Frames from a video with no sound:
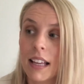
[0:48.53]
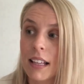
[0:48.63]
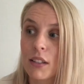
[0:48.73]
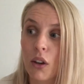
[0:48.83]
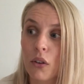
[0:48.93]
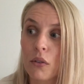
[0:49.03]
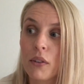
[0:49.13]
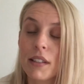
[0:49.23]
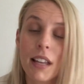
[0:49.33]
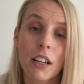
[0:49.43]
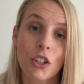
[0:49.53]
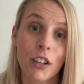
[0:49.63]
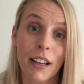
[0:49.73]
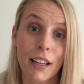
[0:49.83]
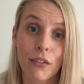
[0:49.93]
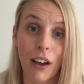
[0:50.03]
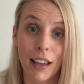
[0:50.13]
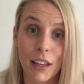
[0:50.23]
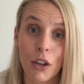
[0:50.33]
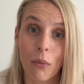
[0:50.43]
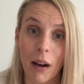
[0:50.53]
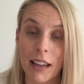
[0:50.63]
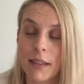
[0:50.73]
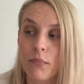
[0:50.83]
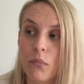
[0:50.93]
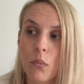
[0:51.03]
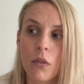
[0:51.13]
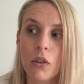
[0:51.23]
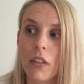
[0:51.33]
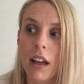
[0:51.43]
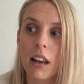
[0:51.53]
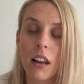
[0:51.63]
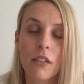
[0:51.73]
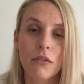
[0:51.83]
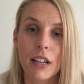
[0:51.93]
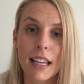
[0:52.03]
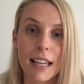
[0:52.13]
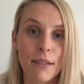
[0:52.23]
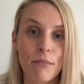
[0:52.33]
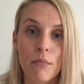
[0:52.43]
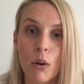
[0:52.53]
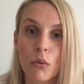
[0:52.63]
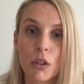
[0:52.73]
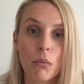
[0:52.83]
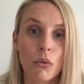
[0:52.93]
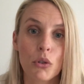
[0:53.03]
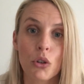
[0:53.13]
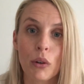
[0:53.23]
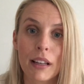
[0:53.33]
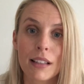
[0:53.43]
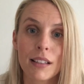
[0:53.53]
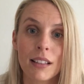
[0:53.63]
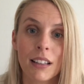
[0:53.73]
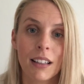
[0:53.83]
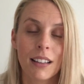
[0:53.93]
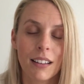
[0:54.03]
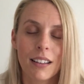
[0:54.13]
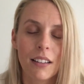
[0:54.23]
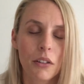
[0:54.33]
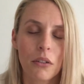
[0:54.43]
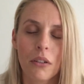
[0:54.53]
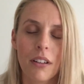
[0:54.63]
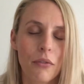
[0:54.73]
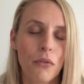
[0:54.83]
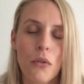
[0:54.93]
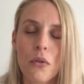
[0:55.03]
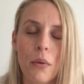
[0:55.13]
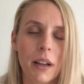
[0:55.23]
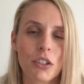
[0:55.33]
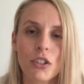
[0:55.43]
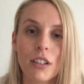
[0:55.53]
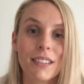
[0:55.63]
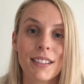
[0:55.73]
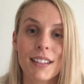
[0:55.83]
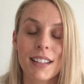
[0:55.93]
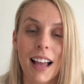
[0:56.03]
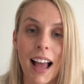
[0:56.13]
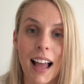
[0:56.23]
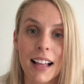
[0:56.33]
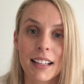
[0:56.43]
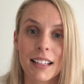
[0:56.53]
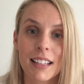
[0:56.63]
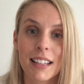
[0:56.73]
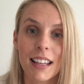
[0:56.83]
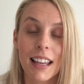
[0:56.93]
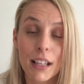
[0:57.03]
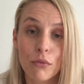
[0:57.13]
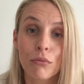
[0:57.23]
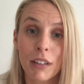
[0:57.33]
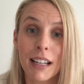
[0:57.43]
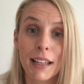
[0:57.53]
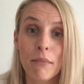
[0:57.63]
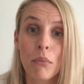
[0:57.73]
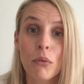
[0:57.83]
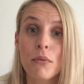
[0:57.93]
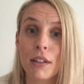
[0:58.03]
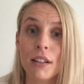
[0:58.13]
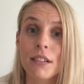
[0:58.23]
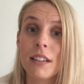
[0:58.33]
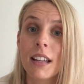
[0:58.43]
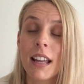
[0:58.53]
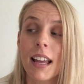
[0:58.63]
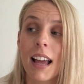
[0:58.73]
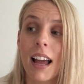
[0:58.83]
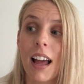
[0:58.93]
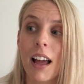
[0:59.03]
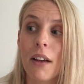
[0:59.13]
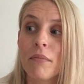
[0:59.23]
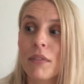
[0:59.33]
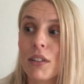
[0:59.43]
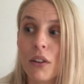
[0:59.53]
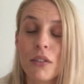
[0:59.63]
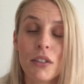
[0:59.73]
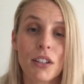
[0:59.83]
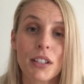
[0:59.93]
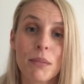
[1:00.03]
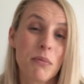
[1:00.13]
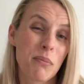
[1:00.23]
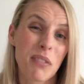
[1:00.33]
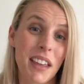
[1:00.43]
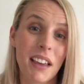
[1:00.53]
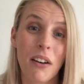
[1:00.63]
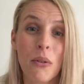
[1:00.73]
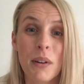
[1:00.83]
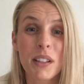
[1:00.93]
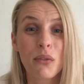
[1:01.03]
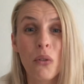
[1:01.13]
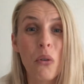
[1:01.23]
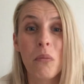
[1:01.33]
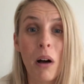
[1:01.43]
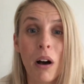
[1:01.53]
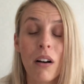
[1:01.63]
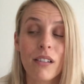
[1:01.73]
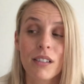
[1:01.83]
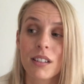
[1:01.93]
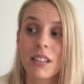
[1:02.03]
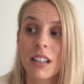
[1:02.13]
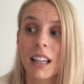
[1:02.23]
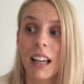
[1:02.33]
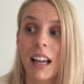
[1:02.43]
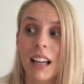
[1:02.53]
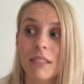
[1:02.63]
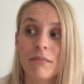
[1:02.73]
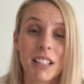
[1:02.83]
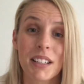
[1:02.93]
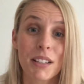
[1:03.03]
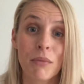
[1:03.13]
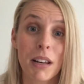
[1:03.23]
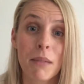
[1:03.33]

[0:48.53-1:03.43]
So section A for AQA, we've got that lovely multiple choice, 4 questions, and it's really important. Don't just think, oh, it's 4 marks, it doesn't really